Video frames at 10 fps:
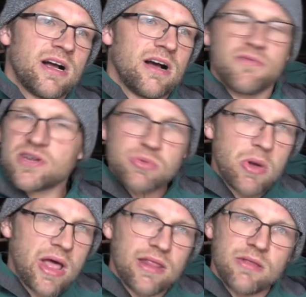a
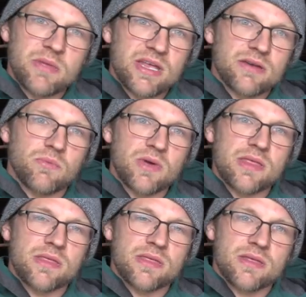visual element
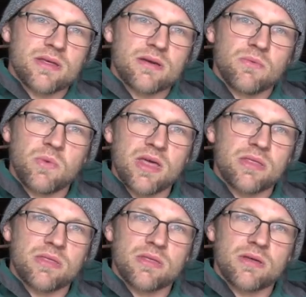with
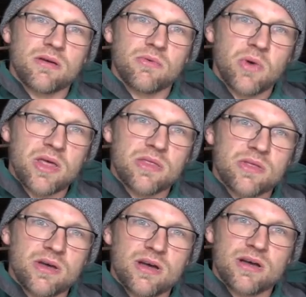with
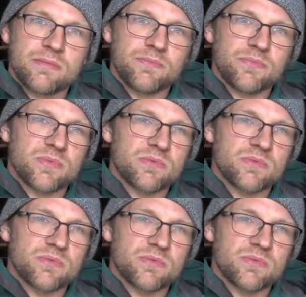with um,